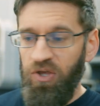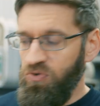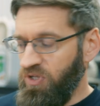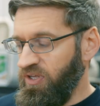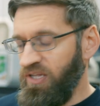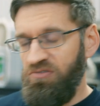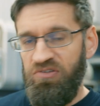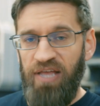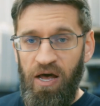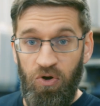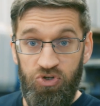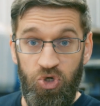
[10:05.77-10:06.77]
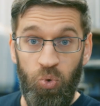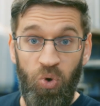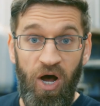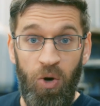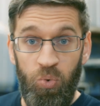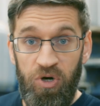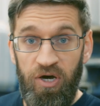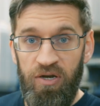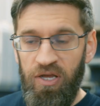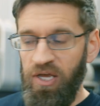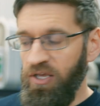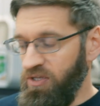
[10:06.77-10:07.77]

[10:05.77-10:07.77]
you can get down to raw wood,